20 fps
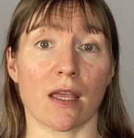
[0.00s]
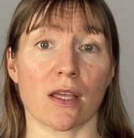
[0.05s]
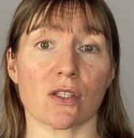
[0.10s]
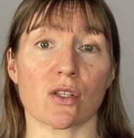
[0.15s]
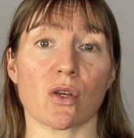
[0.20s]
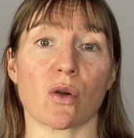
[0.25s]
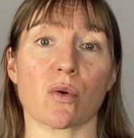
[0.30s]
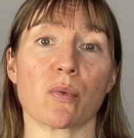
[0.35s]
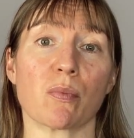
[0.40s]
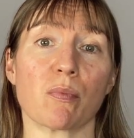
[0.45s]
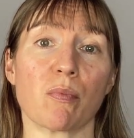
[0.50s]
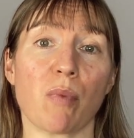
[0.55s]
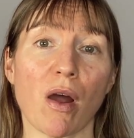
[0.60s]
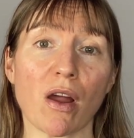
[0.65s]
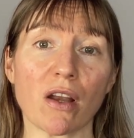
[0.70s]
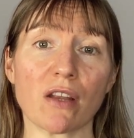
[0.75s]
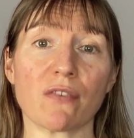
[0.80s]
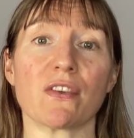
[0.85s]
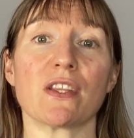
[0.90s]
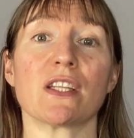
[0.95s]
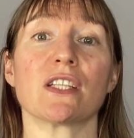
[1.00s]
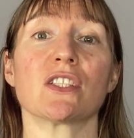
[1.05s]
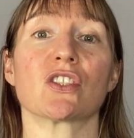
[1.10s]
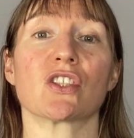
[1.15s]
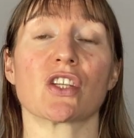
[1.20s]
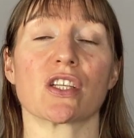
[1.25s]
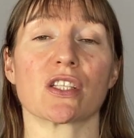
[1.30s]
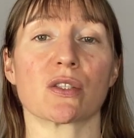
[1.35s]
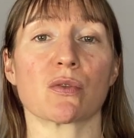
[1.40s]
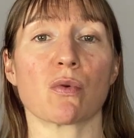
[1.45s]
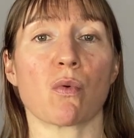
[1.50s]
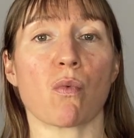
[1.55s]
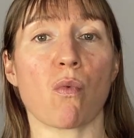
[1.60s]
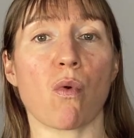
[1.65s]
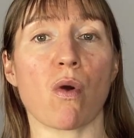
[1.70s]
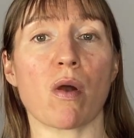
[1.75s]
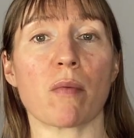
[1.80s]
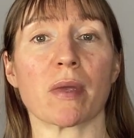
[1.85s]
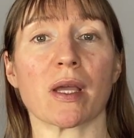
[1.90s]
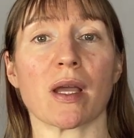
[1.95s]
So part of it is just
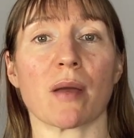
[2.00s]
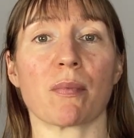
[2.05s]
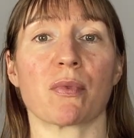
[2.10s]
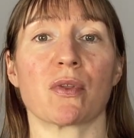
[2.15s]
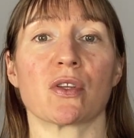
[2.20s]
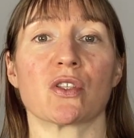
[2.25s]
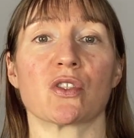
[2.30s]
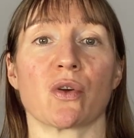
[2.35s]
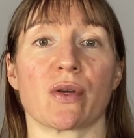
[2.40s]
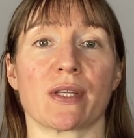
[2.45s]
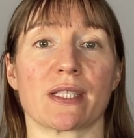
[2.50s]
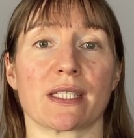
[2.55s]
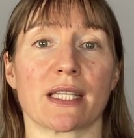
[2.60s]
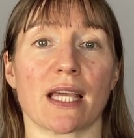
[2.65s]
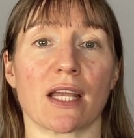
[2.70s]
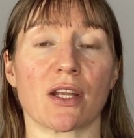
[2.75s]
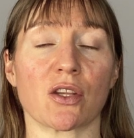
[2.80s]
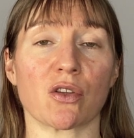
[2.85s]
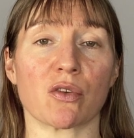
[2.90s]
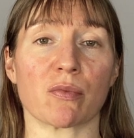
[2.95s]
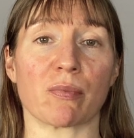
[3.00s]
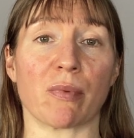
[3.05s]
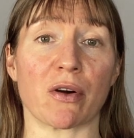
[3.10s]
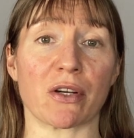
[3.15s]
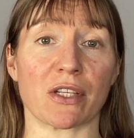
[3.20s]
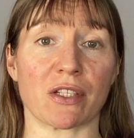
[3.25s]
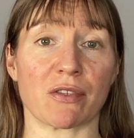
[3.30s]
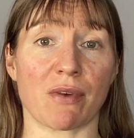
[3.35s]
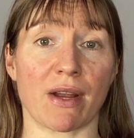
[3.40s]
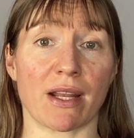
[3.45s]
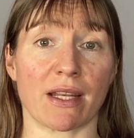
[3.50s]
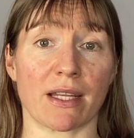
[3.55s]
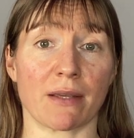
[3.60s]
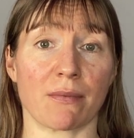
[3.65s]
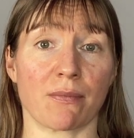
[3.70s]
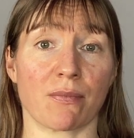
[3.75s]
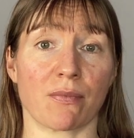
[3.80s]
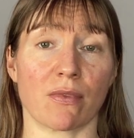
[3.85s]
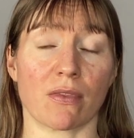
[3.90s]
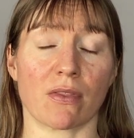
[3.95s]
warming up the joints, getting your body ready.
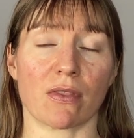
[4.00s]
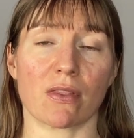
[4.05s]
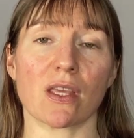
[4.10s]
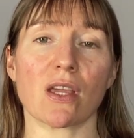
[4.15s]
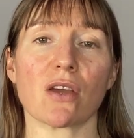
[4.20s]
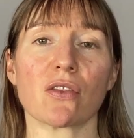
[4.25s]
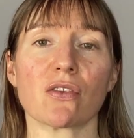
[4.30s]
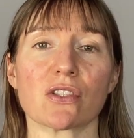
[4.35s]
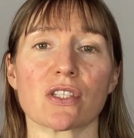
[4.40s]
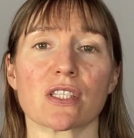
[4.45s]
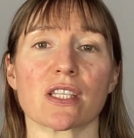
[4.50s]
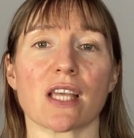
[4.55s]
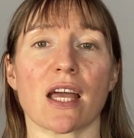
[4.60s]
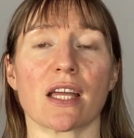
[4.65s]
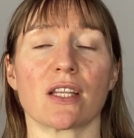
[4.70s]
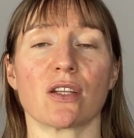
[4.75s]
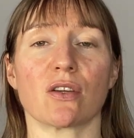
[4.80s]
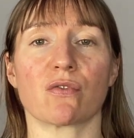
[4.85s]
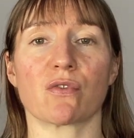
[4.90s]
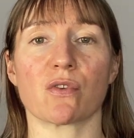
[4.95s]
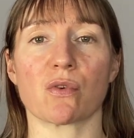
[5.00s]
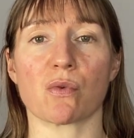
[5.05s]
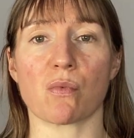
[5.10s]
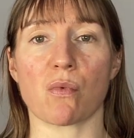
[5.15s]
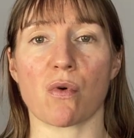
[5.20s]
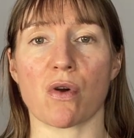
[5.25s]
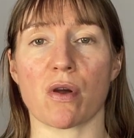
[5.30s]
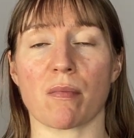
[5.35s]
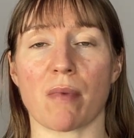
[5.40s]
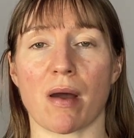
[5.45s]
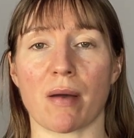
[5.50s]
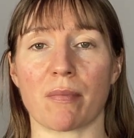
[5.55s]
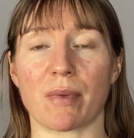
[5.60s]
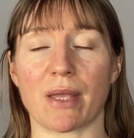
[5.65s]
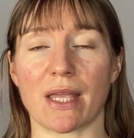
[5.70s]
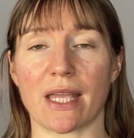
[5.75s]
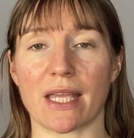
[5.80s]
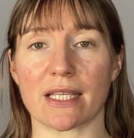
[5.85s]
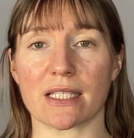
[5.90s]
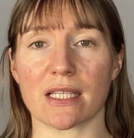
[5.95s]
The other side of your warm up
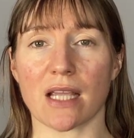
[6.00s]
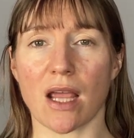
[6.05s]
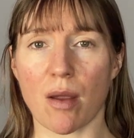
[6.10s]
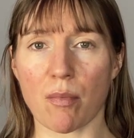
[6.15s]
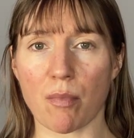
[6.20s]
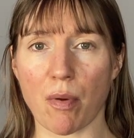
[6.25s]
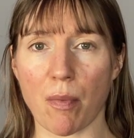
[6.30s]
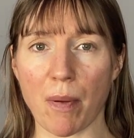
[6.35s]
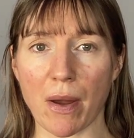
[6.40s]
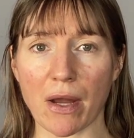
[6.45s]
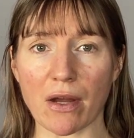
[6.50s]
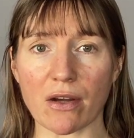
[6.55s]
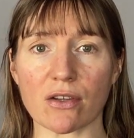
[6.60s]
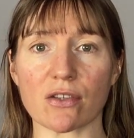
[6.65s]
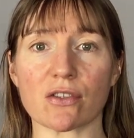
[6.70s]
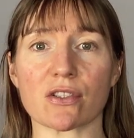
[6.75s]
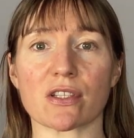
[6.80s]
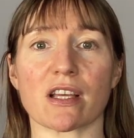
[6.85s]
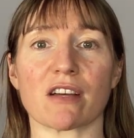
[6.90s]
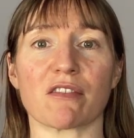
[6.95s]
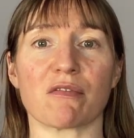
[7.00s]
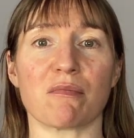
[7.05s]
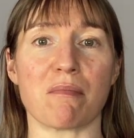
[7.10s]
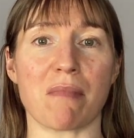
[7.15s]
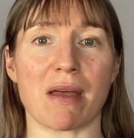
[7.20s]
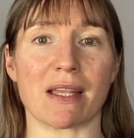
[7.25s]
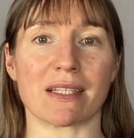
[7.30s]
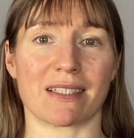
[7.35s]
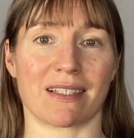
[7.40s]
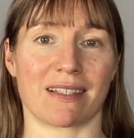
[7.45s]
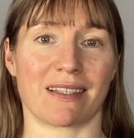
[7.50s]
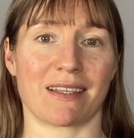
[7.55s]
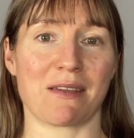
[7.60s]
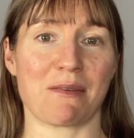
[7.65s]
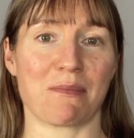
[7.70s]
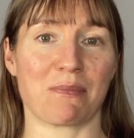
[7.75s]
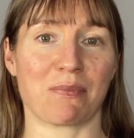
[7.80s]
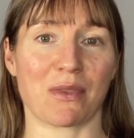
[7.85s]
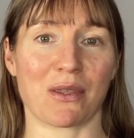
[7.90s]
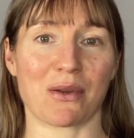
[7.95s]
is preparing yourself mentally.
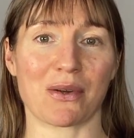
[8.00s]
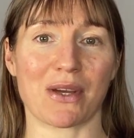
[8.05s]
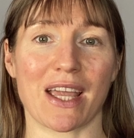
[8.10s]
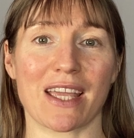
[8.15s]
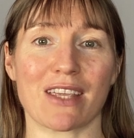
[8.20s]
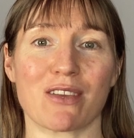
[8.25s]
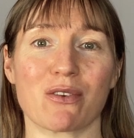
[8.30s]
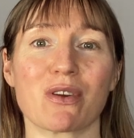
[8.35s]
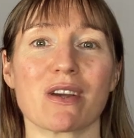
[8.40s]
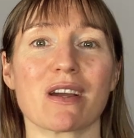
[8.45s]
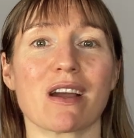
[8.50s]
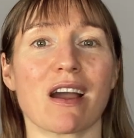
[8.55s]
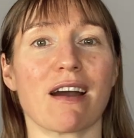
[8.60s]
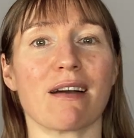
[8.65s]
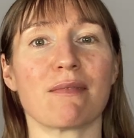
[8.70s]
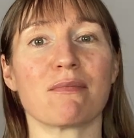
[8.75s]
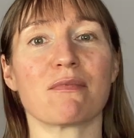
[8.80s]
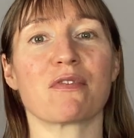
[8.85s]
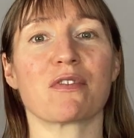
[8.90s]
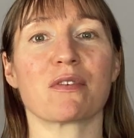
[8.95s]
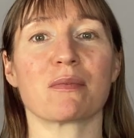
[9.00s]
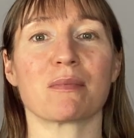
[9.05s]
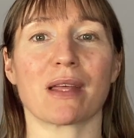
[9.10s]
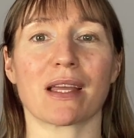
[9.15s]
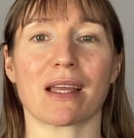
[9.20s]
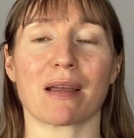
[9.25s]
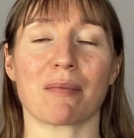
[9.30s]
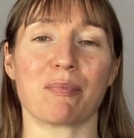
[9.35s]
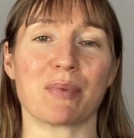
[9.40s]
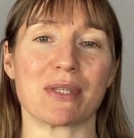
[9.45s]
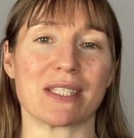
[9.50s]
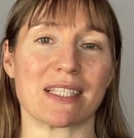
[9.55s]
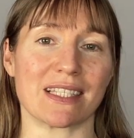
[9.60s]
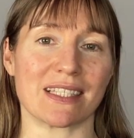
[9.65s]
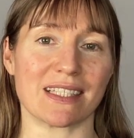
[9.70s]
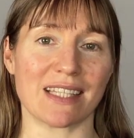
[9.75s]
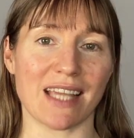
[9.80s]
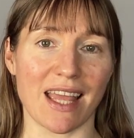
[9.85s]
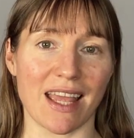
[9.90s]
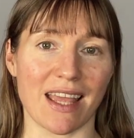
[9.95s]
Okay, you can come from like a
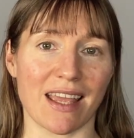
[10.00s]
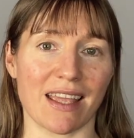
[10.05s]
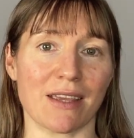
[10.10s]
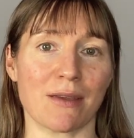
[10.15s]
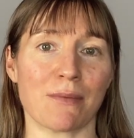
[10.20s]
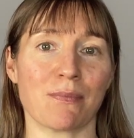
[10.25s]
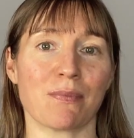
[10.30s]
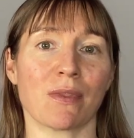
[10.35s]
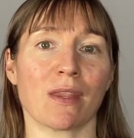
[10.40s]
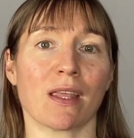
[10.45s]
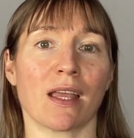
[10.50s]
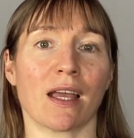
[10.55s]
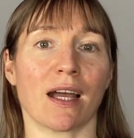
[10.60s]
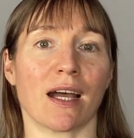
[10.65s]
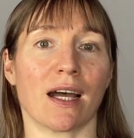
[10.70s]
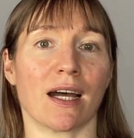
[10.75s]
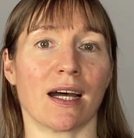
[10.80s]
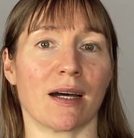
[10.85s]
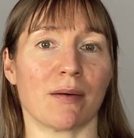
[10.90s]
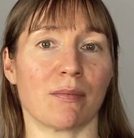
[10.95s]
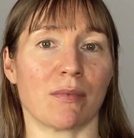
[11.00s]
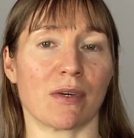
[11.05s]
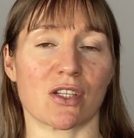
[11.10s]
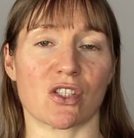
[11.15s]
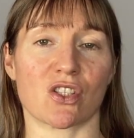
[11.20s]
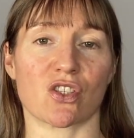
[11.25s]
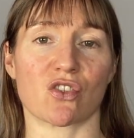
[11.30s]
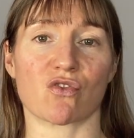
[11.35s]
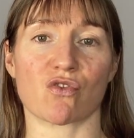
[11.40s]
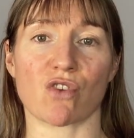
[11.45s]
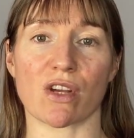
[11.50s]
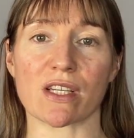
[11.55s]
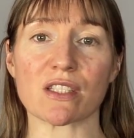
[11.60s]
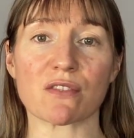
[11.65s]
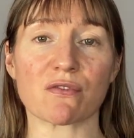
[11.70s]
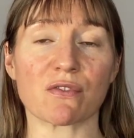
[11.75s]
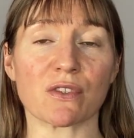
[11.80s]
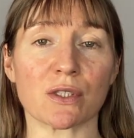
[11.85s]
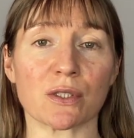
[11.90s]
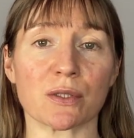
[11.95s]
busy day, a
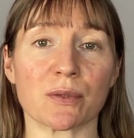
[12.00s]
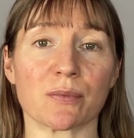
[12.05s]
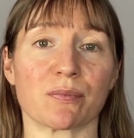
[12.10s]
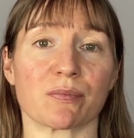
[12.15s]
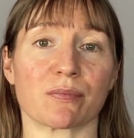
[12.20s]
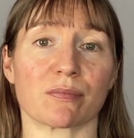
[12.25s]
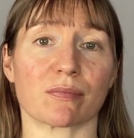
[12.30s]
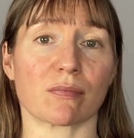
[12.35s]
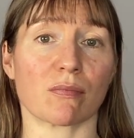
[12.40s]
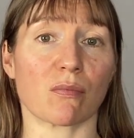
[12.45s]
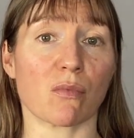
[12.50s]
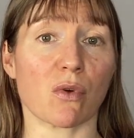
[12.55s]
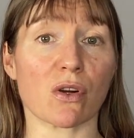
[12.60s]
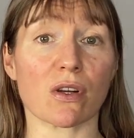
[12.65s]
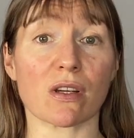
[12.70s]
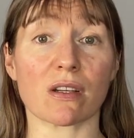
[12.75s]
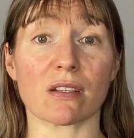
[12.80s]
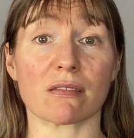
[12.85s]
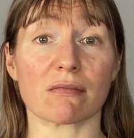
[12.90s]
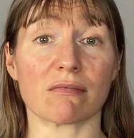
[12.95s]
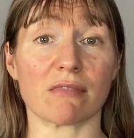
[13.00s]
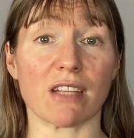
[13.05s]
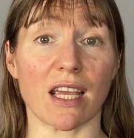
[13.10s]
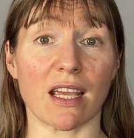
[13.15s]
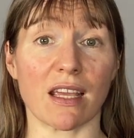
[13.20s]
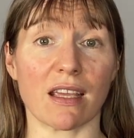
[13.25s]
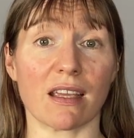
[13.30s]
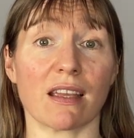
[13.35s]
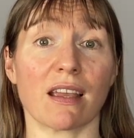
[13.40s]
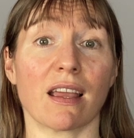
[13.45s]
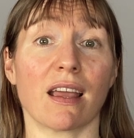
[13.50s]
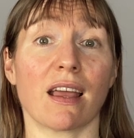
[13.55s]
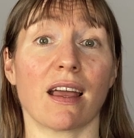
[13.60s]
stressful work day,